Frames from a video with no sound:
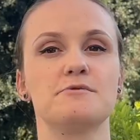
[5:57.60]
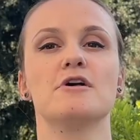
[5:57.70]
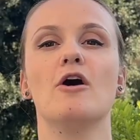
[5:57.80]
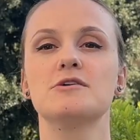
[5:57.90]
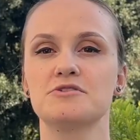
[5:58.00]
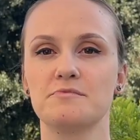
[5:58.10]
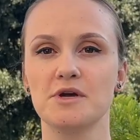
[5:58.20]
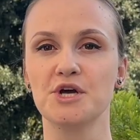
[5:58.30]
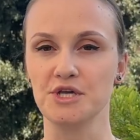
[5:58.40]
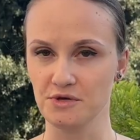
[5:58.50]
will also be
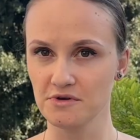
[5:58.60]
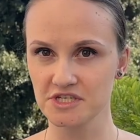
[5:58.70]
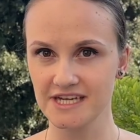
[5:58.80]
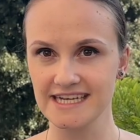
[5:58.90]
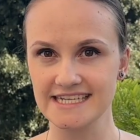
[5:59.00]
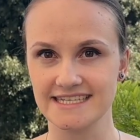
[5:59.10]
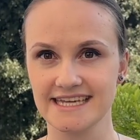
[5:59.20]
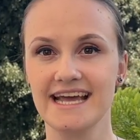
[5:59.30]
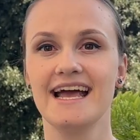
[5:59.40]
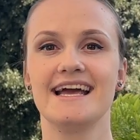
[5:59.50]
huge in
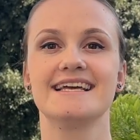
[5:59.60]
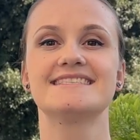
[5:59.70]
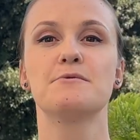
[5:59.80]
Italy is the